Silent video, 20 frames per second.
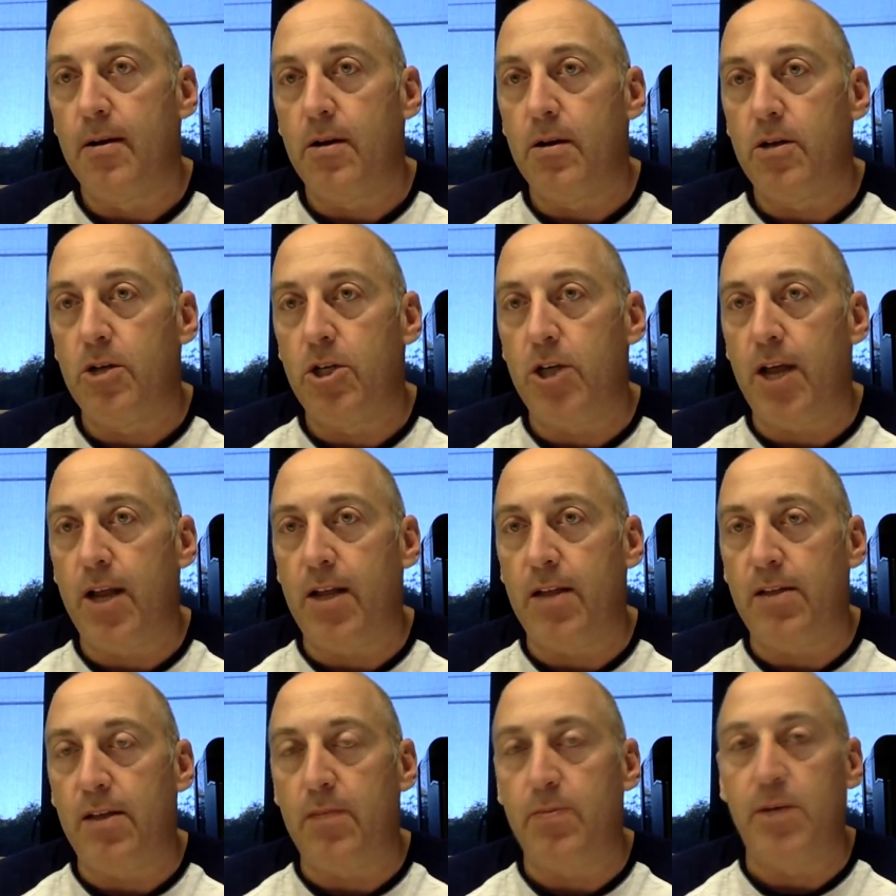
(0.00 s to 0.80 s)

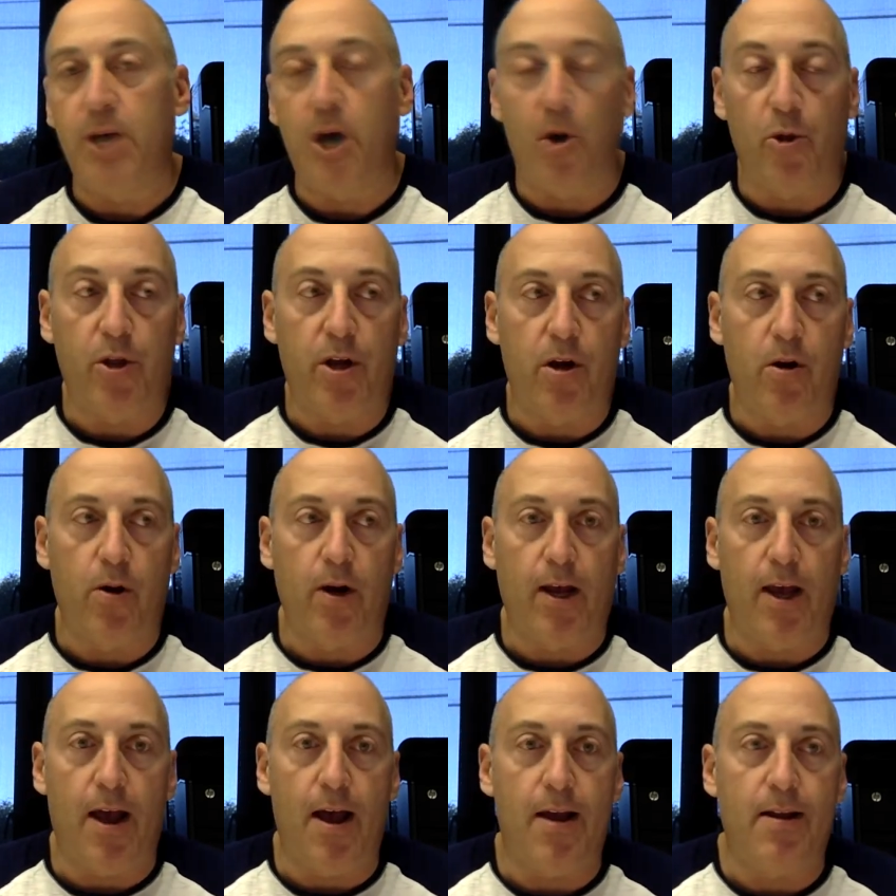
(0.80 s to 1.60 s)
Shady seems healthier
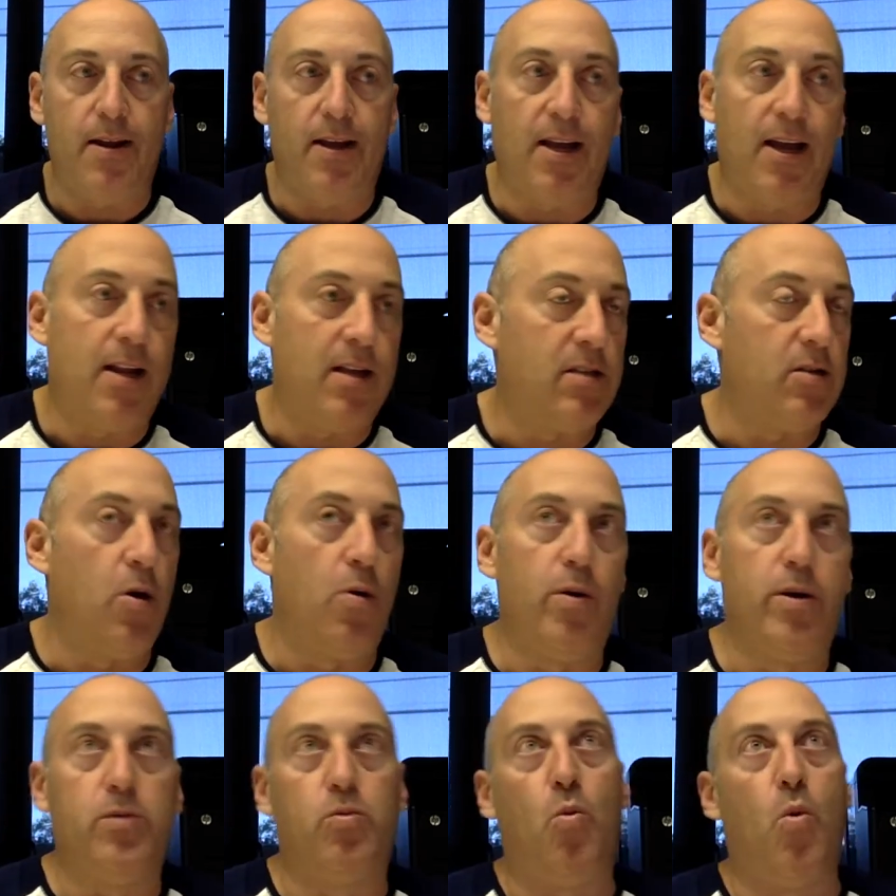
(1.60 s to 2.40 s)
again. Again, he's
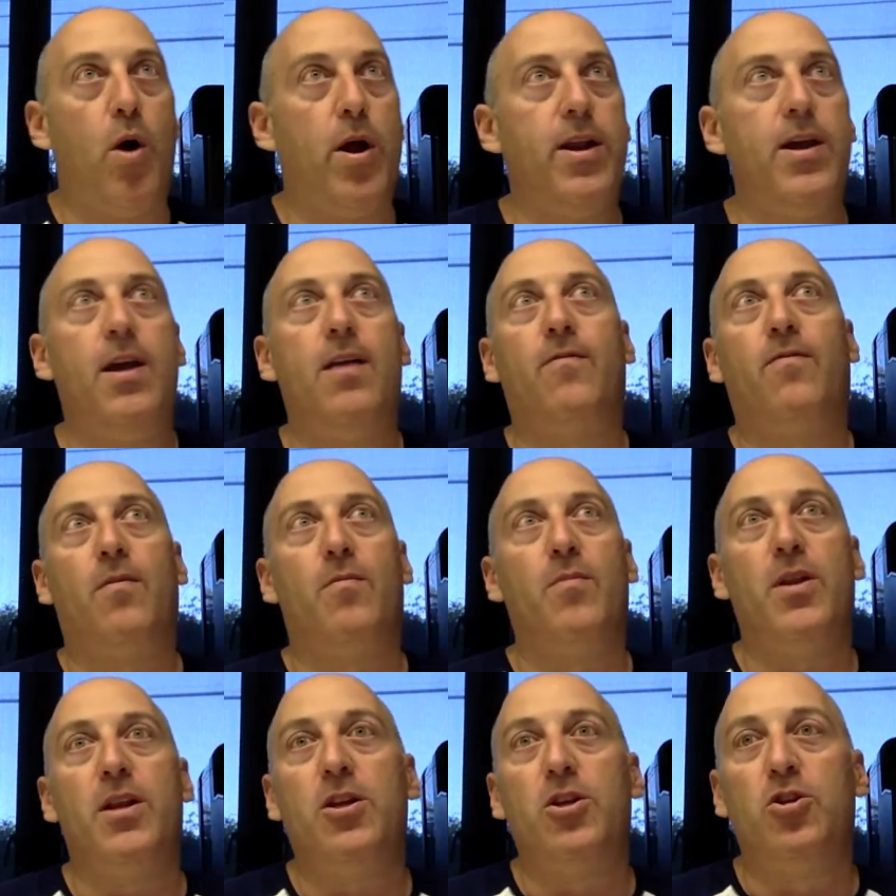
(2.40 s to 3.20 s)
always one hit
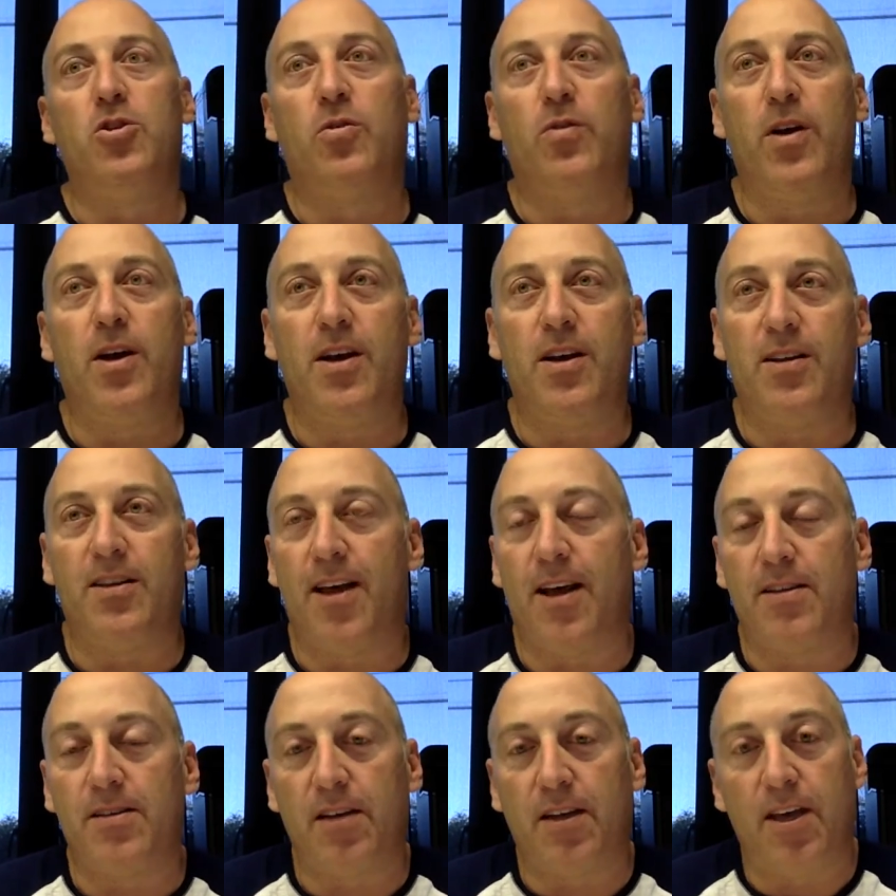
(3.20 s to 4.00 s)
from an injury, and
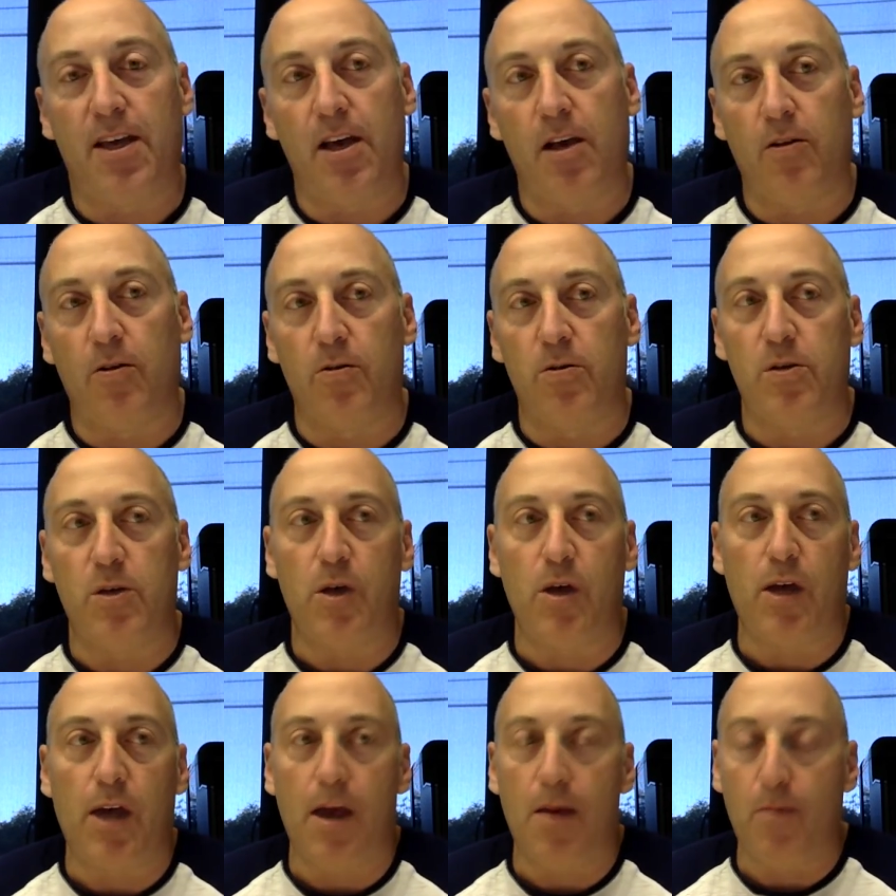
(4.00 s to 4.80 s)
that's a killer, so
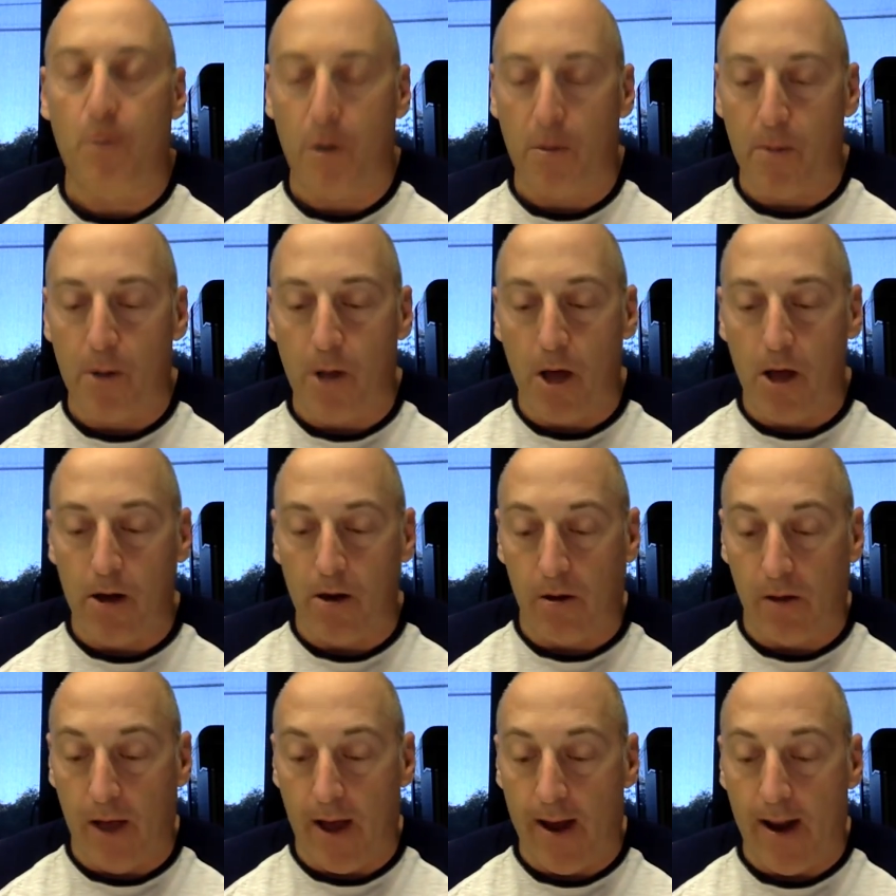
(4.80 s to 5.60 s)
you can't put him in all
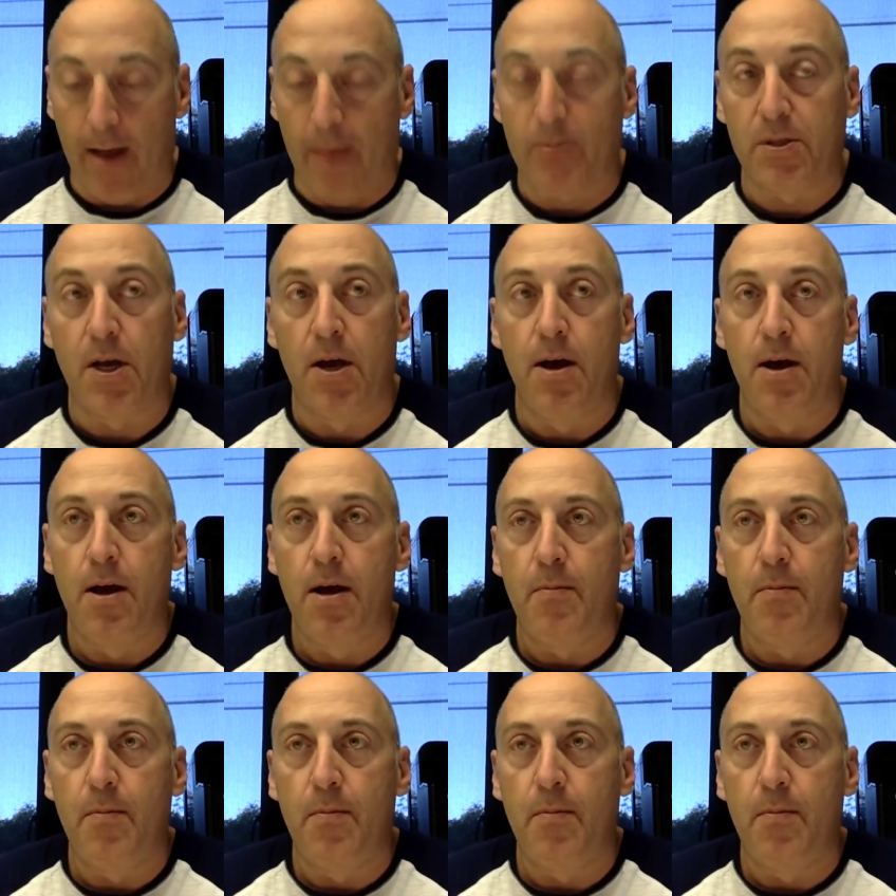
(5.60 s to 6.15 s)
your lineups.